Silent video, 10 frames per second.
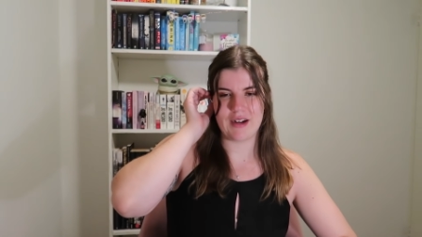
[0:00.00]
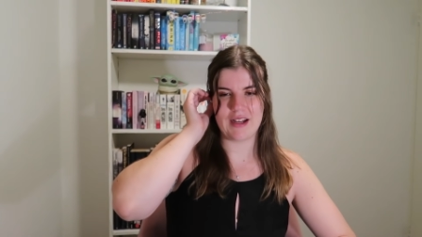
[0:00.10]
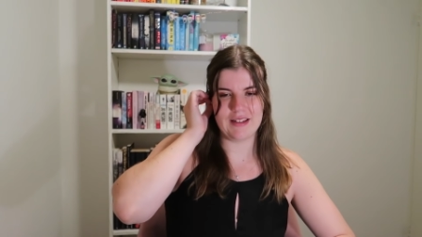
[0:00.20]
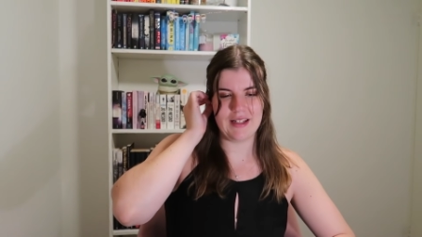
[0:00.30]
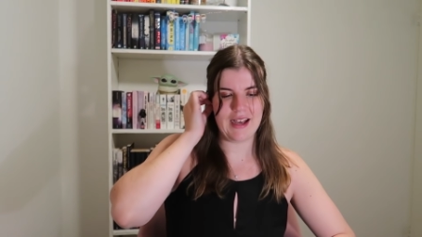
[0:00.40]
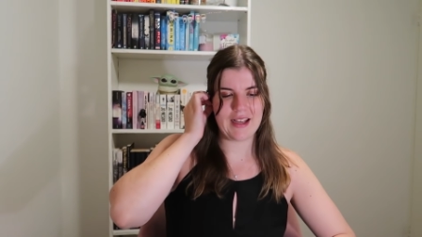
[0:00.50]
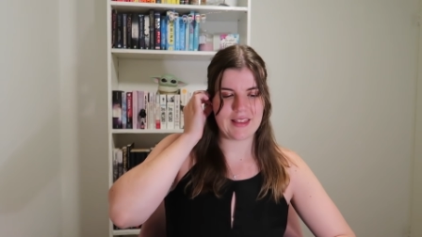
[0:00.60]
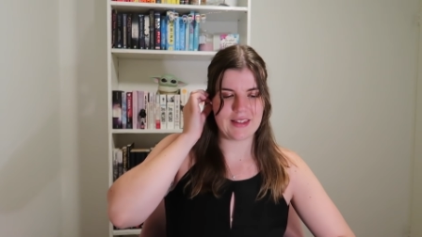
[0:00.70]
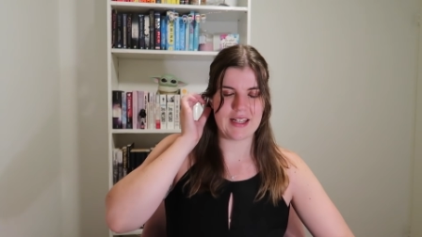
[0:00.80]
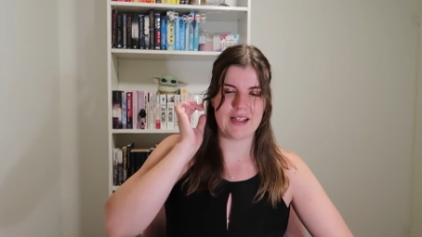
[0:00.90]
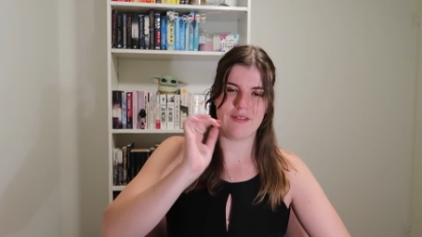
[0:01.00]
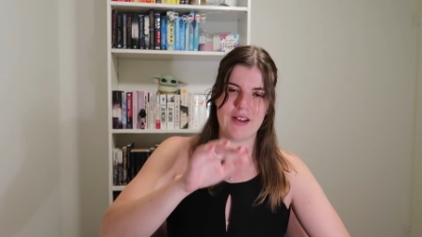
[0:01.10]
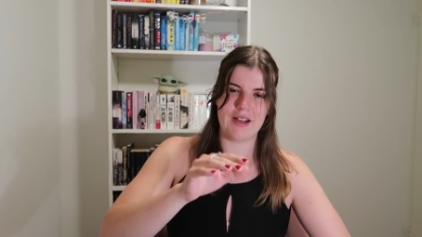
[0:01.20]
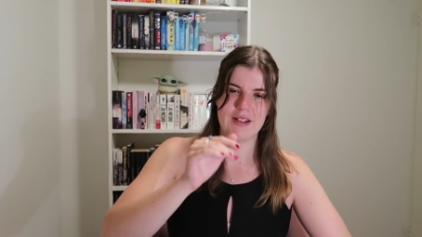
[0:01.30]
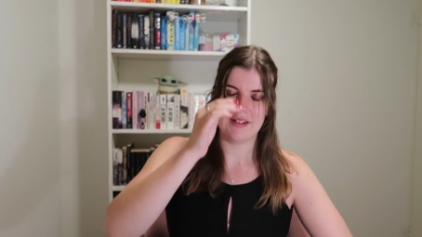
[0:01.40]
I like that they've
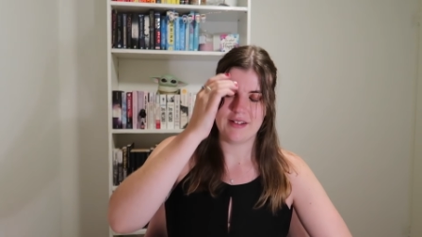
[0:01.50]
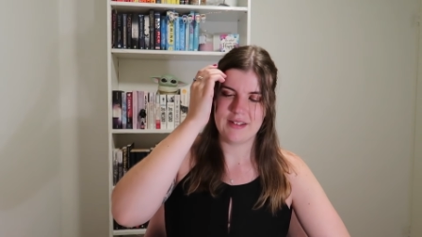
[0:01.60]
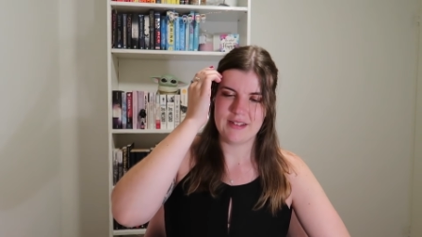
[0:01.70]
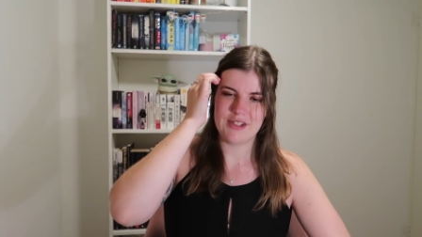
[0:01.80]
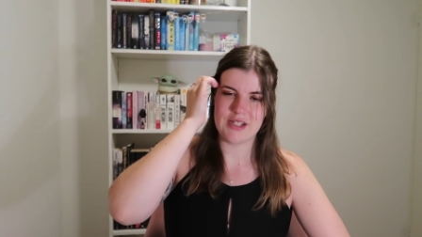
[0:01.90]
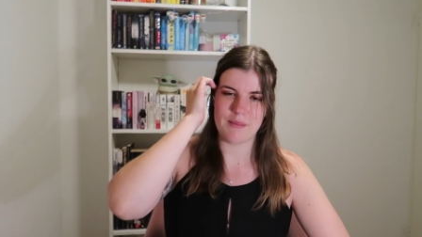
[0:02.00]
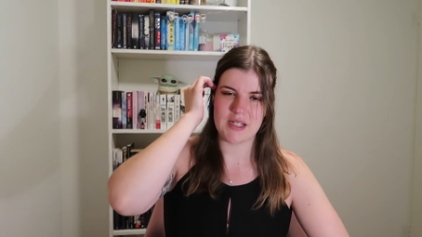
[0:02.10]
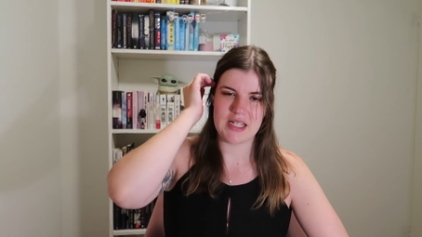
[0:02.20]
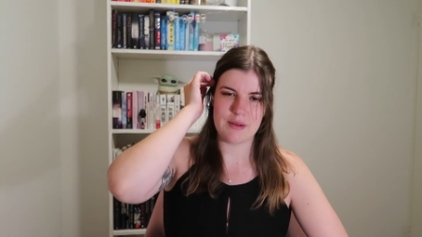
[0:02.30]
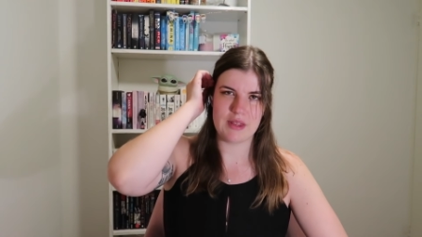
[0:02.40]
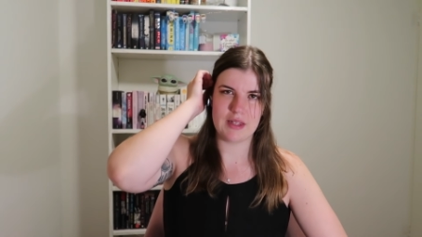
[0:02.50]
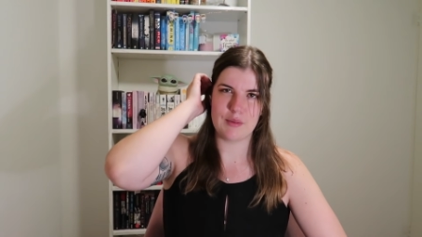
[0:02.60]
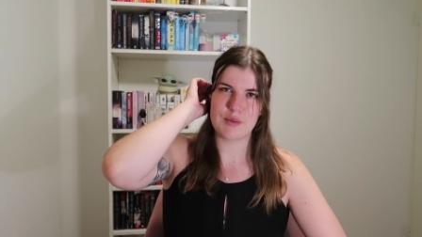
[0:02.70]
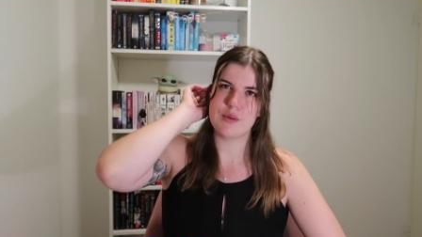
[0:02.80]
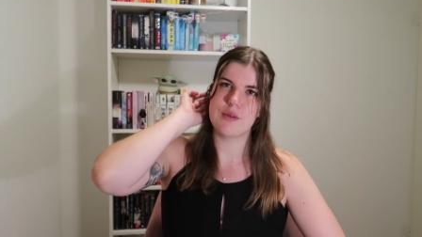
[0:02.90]
uh, jumped in here with a
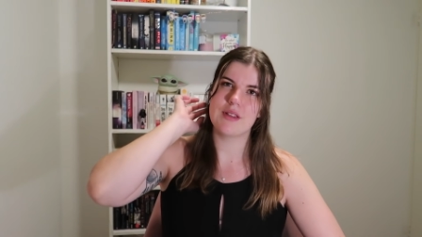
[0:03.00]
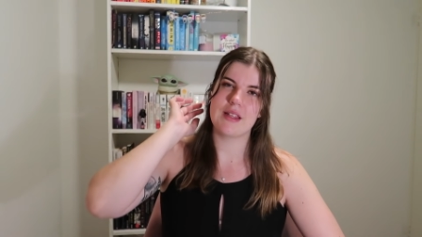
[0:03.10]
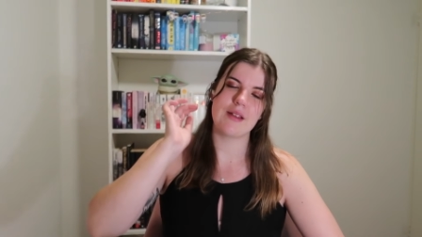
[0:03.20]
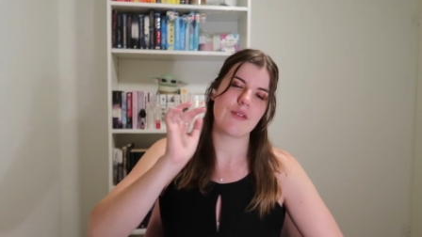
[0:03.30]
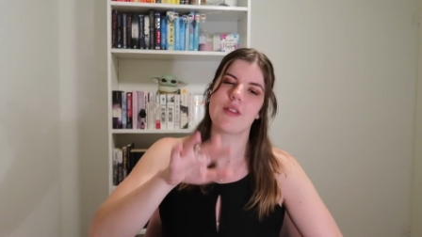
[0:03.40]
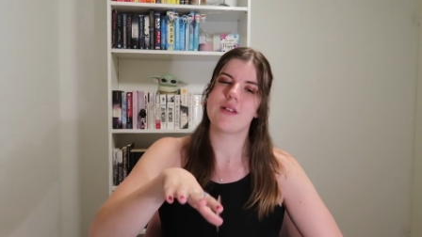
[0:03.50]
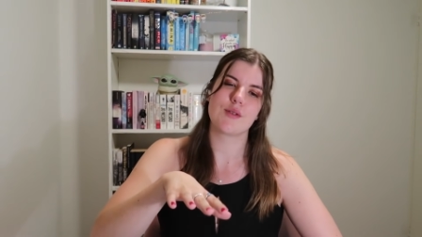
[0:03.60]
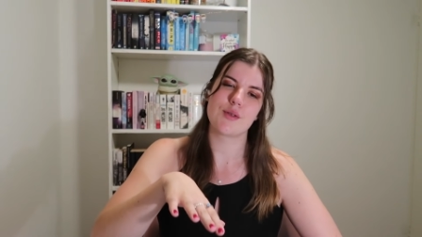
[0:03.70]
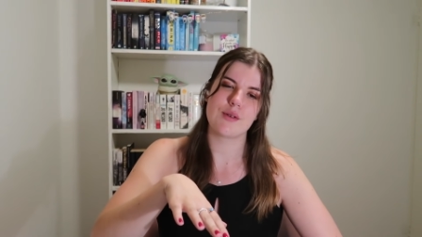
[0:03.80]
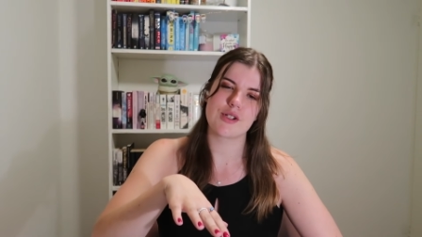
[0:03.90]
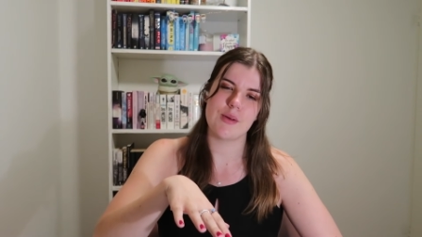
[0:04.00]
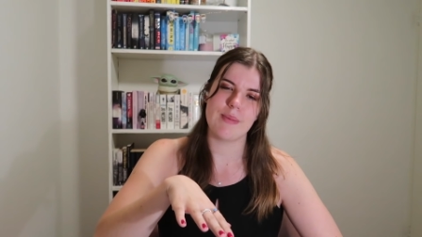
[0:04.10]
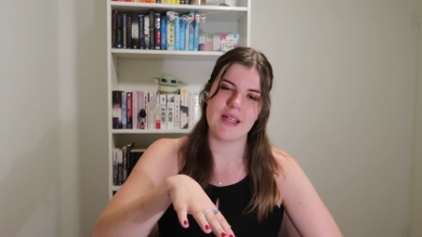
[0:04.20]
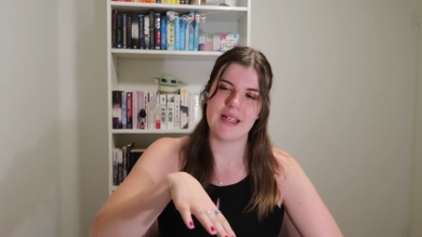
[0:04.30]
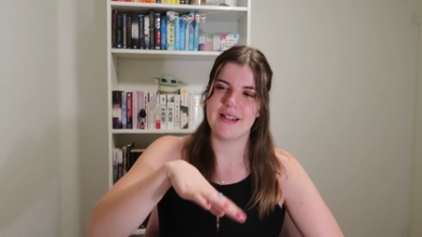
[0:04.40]
little talk, that they've got a little talk show
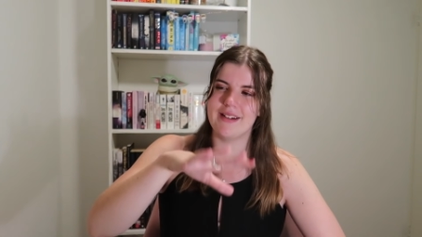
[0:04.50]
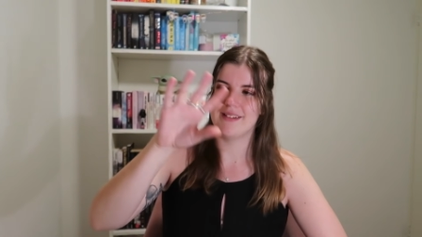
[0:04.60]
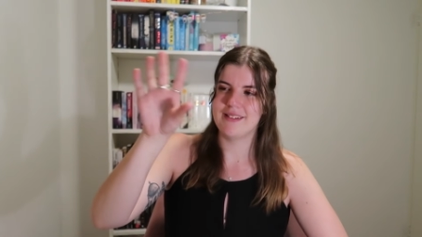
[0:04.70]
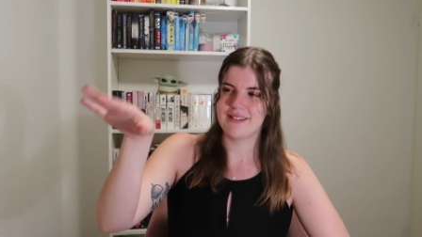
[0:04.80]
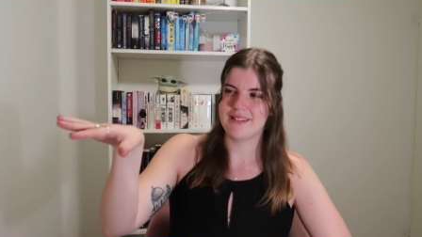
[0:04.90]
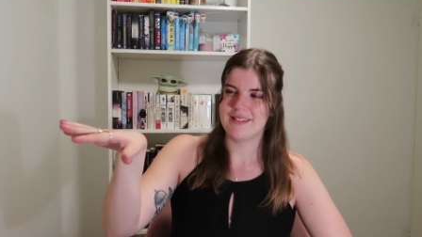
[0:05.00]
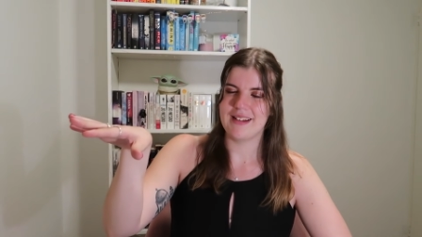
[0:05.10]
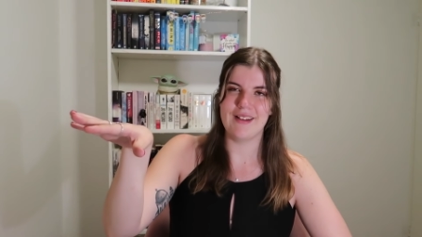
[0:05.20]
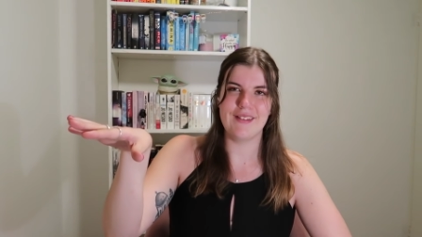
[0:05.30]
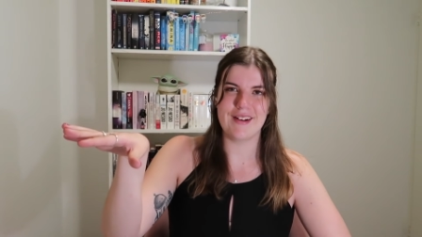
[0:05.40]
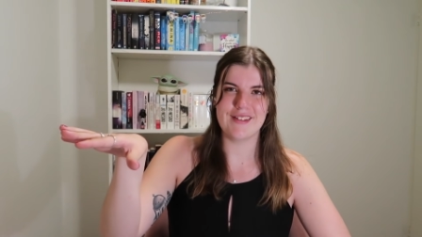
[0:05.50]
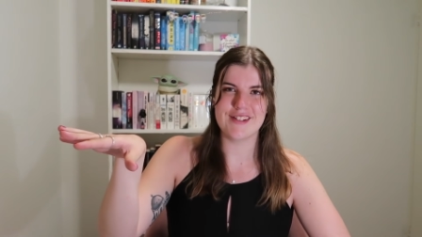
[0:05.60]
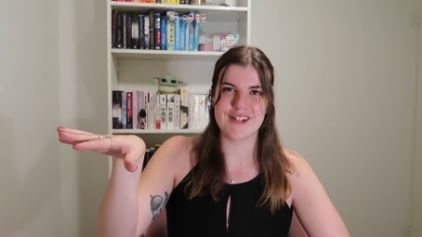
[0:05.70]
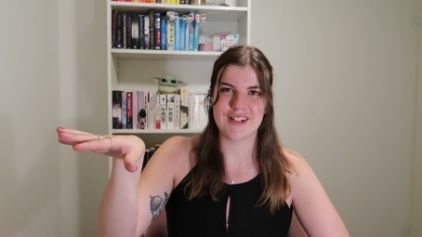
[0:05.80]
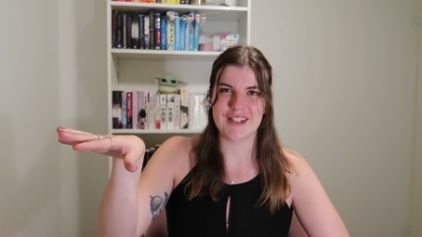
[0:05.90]
bit here and then in
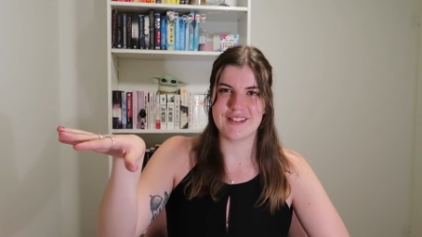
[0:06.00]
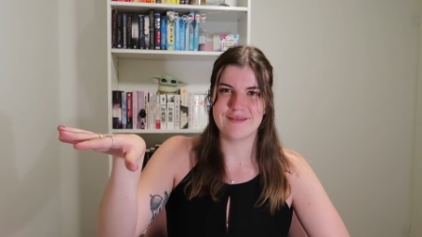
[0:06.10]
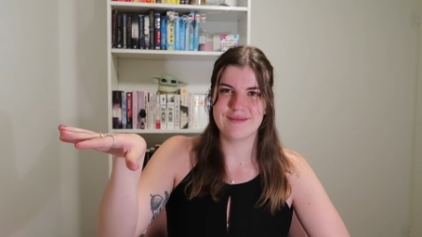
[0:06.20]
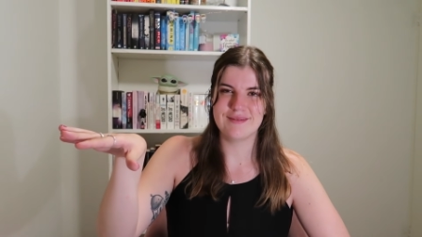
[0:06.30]
Joker.